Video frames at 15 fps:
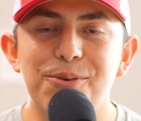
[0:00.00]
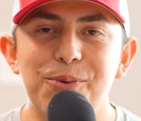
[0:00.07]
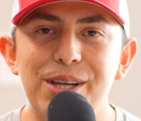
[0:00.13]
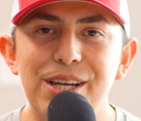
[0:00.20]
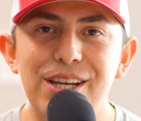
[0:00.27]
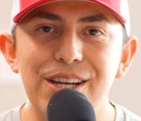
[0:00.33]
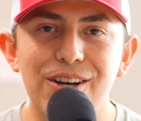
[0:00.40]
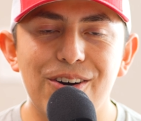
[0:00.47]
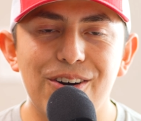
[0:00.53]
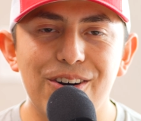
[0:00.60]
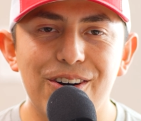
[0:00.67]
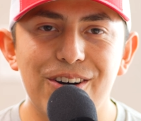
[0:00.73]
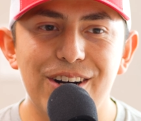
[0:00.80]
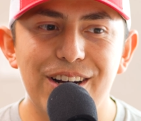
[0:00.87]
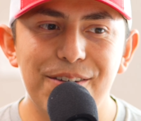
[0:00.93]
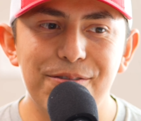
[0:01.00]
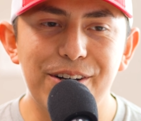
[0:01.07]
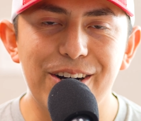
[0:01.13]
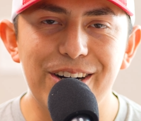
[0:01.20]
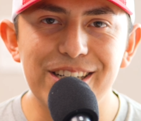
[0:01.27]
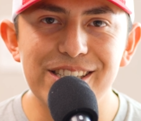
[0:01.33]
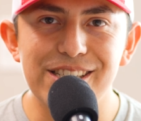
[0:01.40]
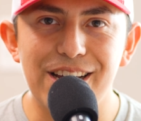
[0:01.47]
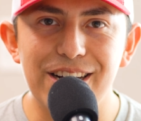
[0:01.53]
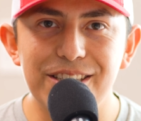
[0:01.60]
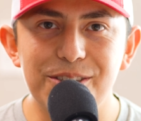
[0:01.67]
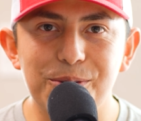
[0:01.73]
we are very excited